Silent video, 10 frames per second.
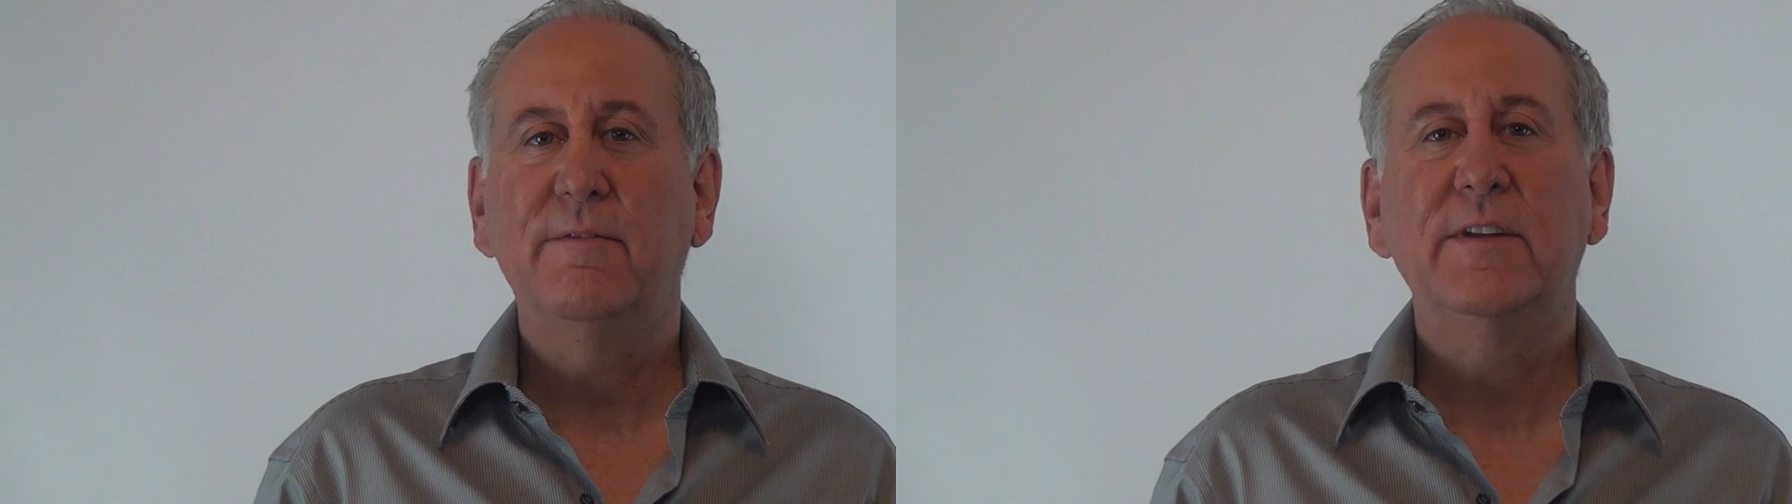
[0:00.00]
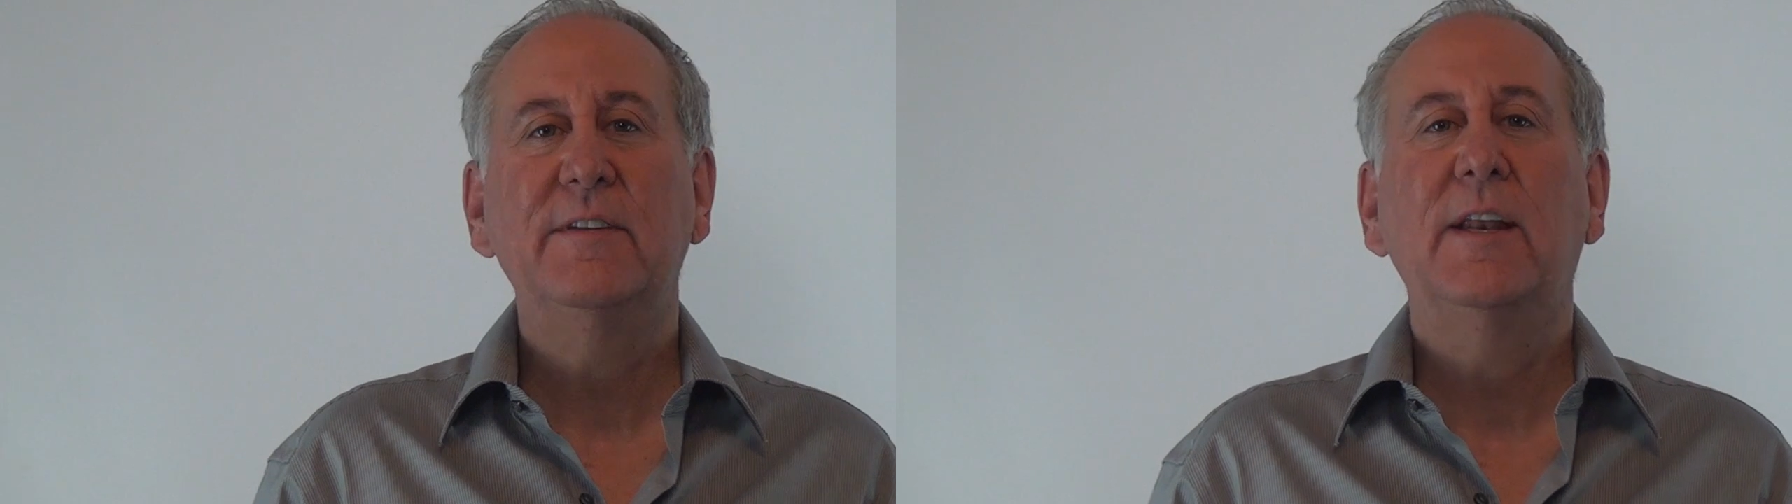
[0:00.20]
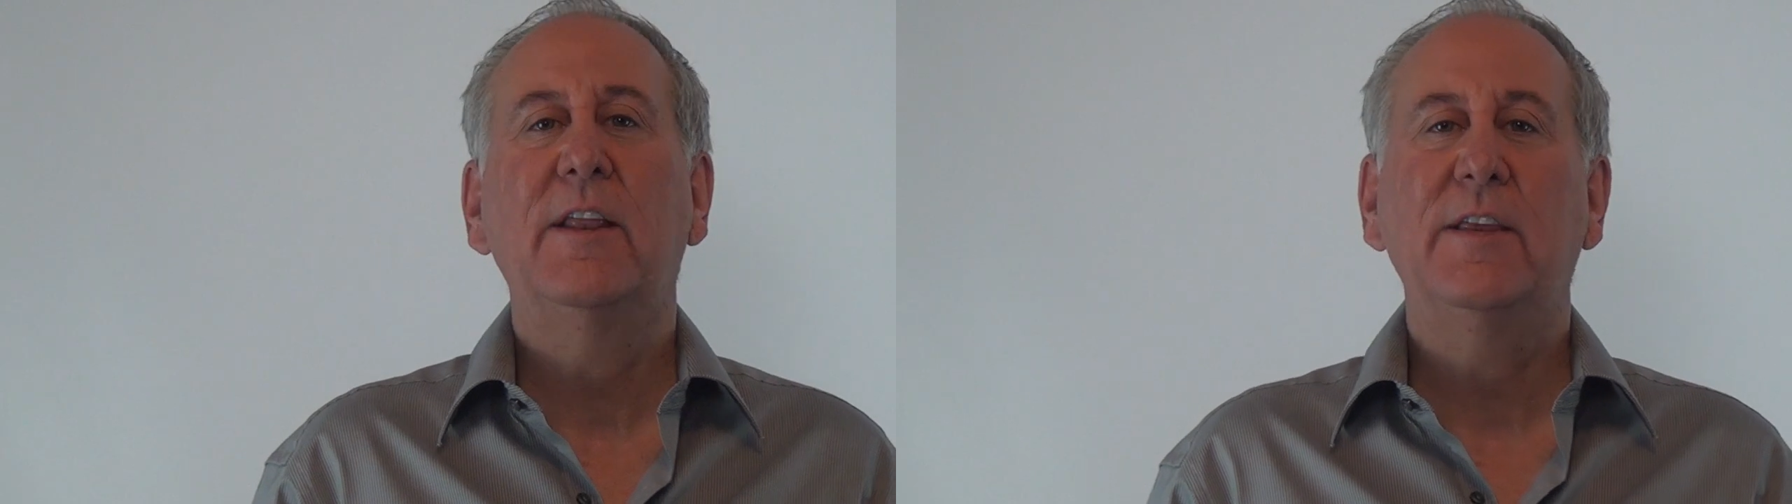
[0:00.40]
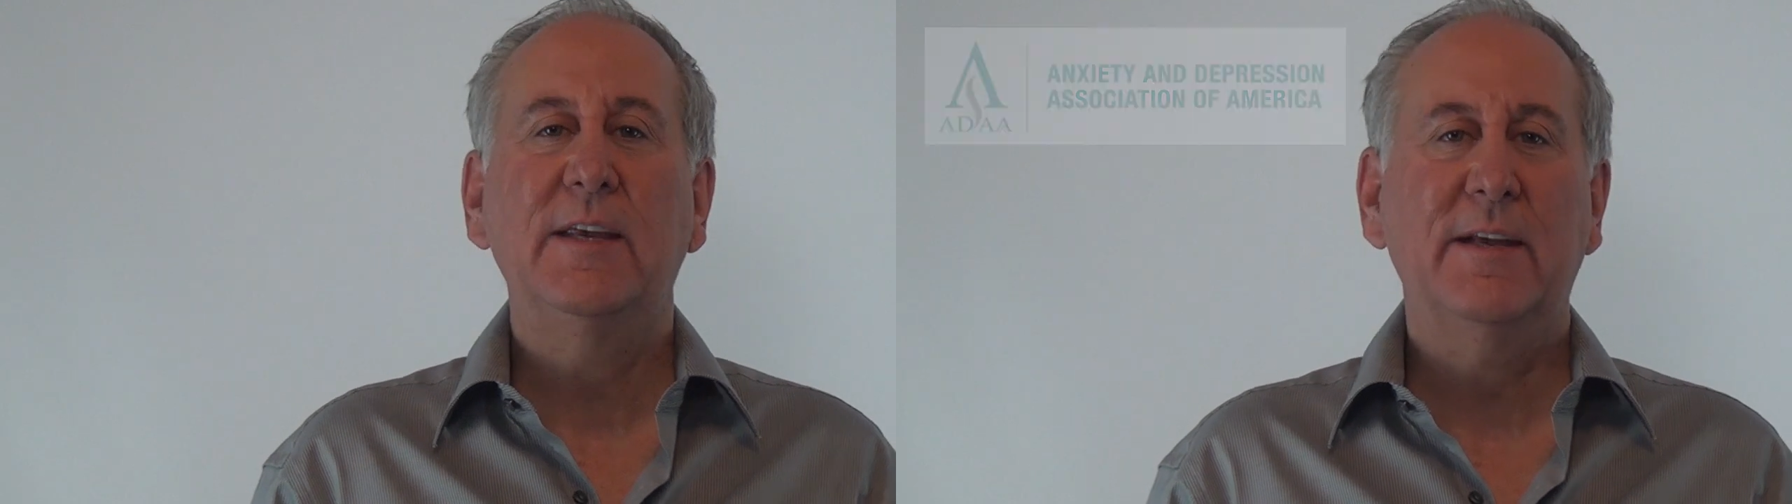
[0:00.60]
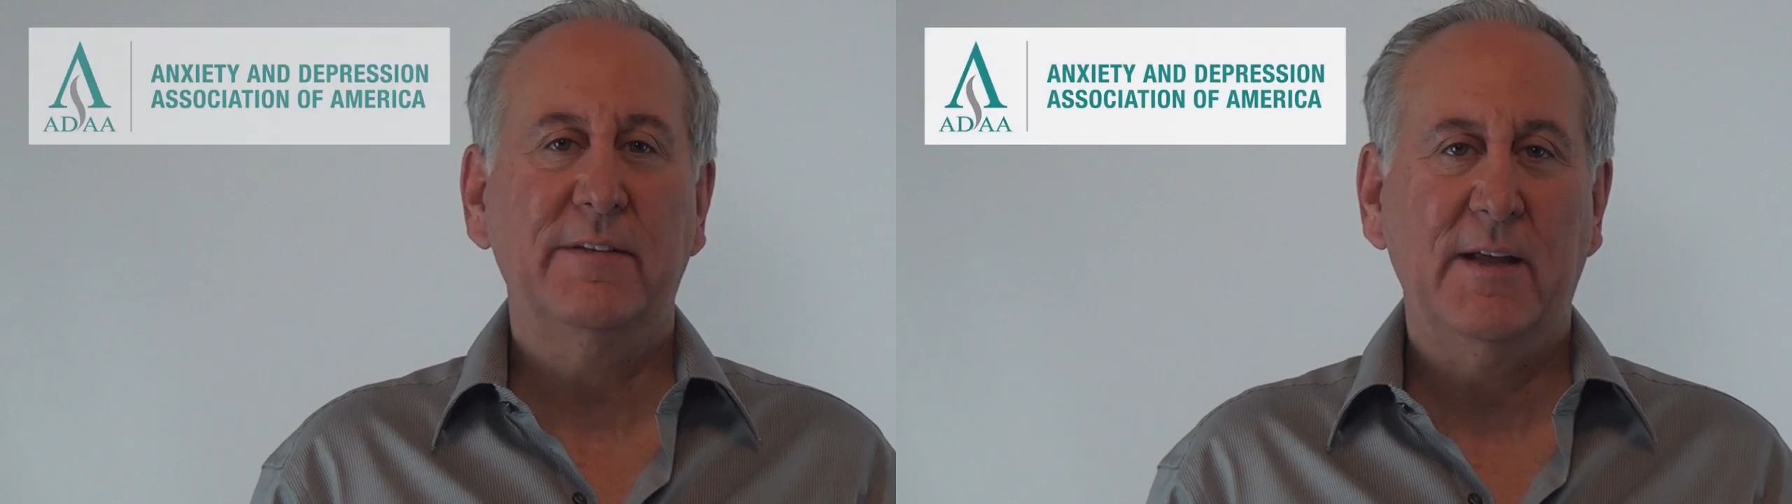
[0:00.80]
visit
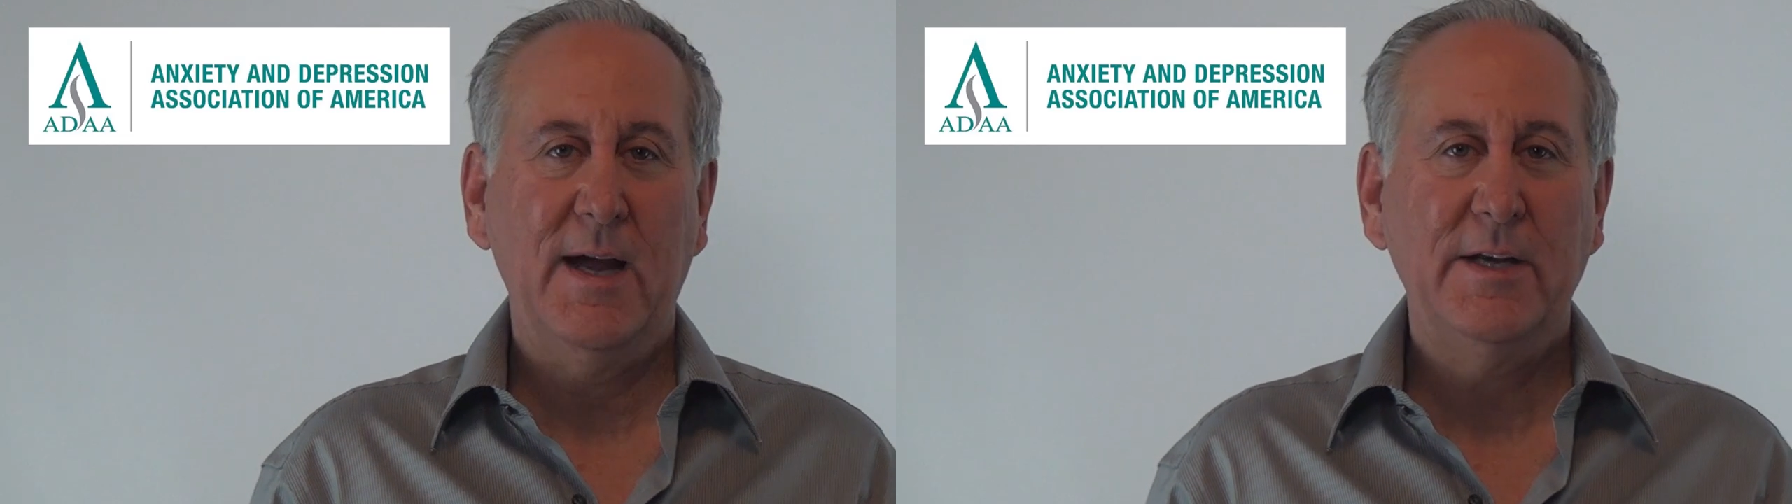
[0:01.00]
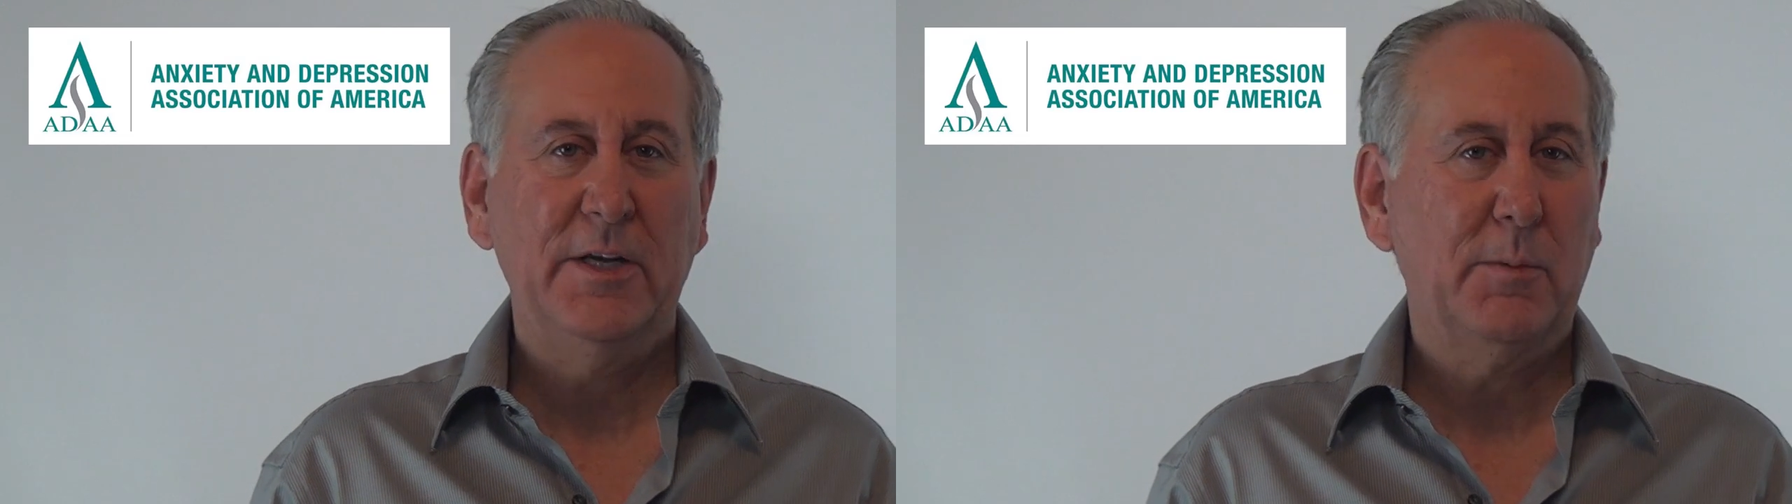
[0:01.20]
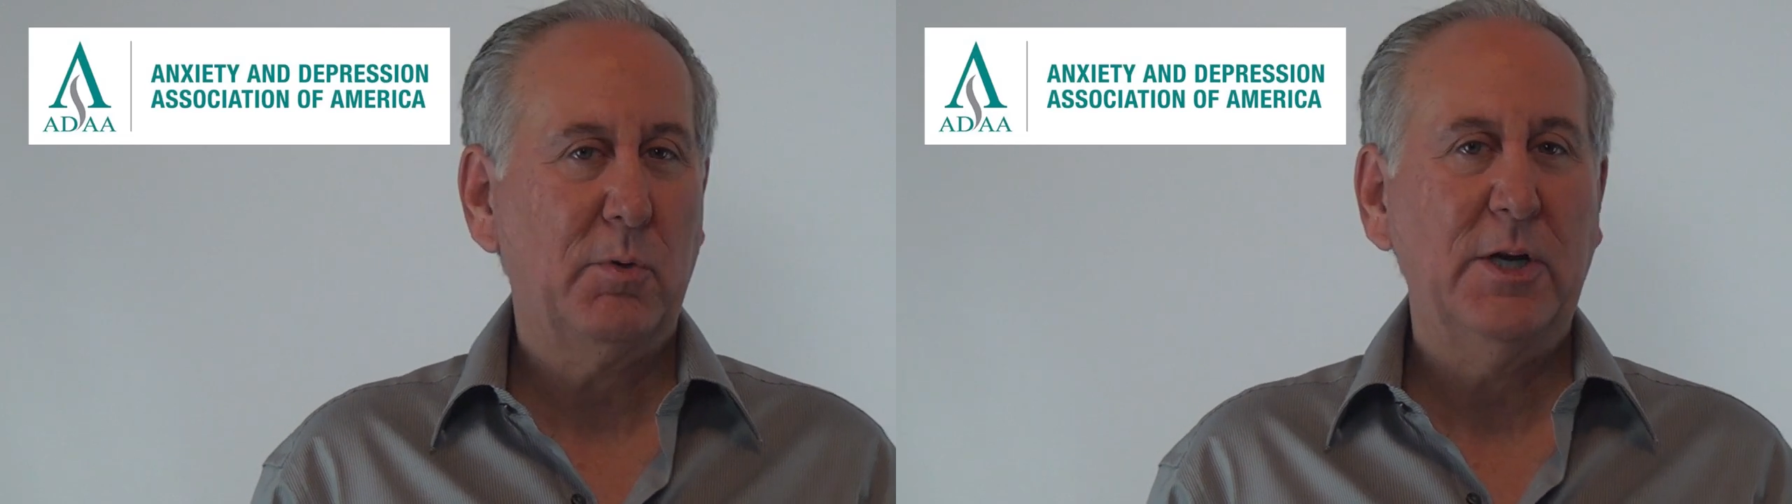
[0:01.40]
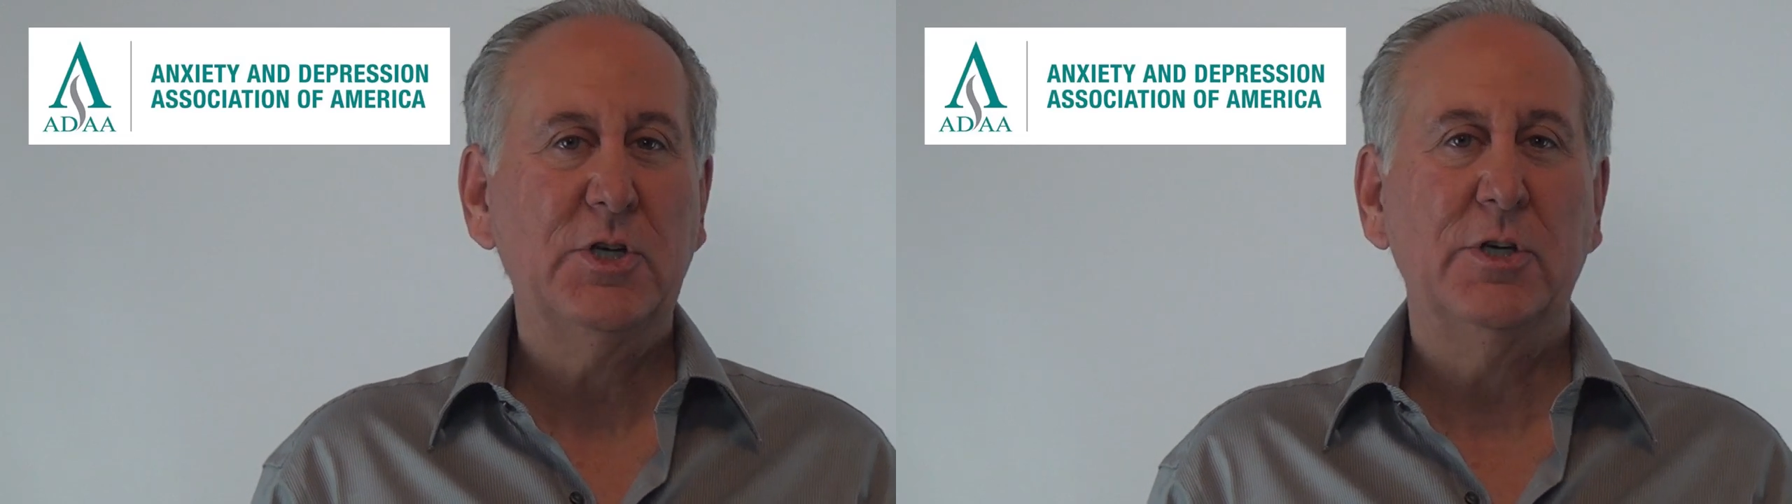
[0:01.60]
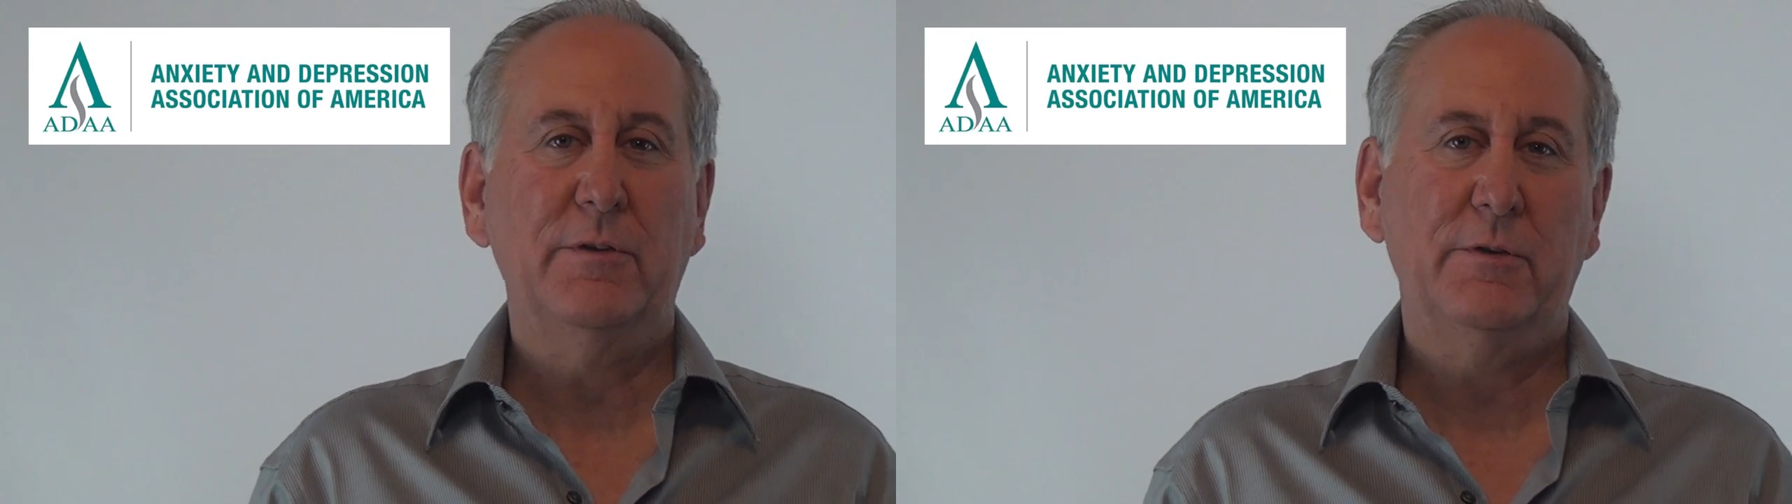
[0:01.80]
the Anxiety and Depression